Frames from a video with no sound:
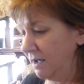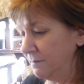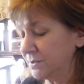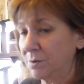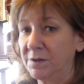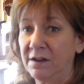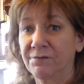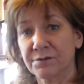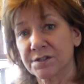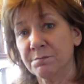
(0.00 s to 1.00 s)
So when they
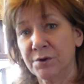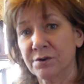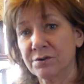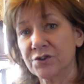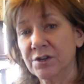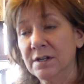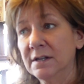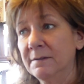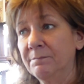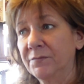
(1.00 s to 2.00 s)
first emerge,
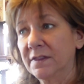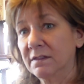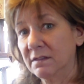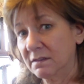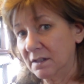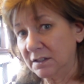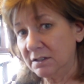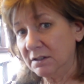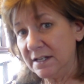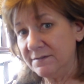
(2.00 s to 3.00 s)
the
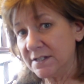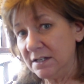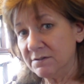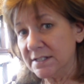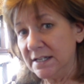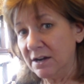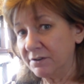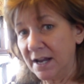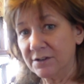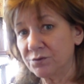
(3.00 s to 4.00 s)
little leaves that you see are
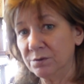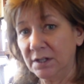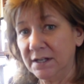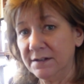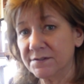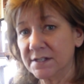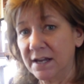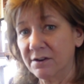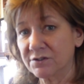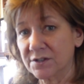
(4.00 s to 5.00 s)
not true leaves.
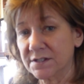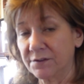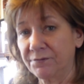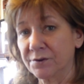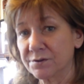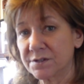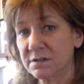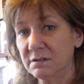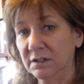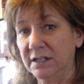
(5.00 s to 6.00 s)
They are just the
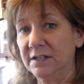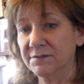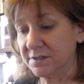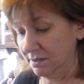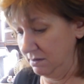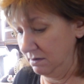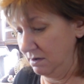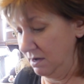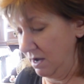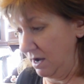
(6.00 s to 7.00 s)
first leaves
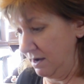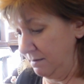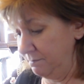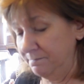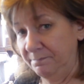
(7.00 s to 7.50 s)
that